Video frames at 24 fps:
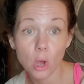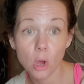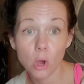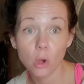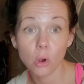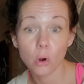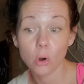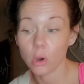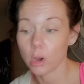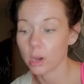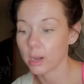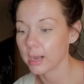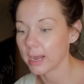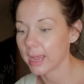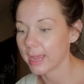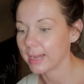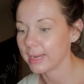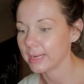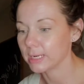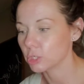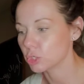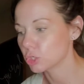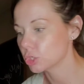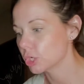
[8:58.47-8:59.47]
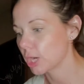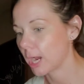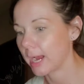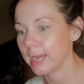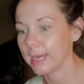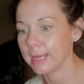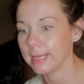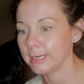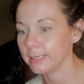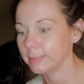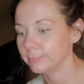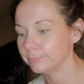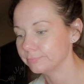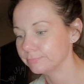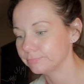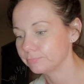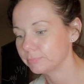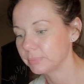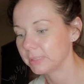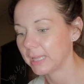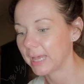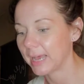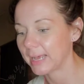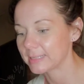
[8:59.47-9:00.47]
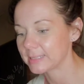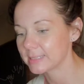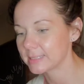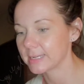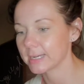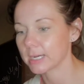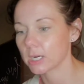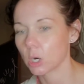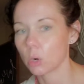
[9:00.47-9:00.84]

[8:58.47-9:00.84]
or a knight in shining plastic